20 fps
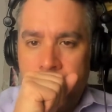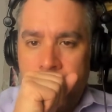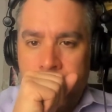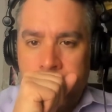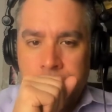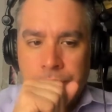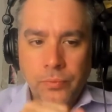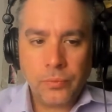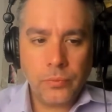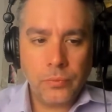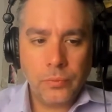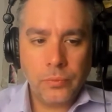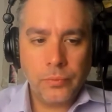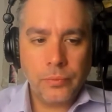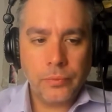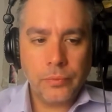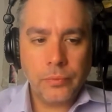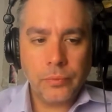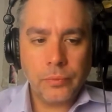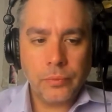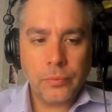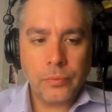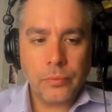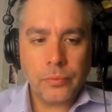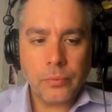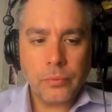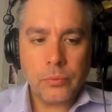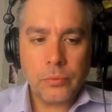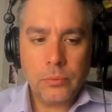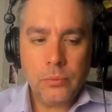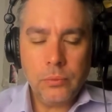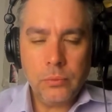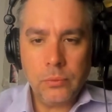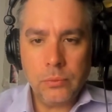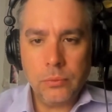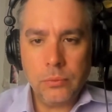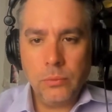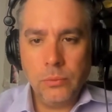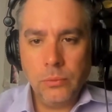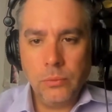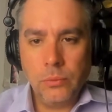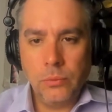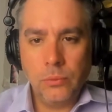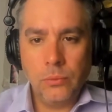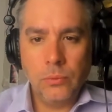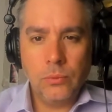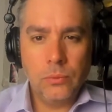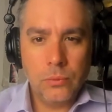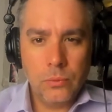[no speech]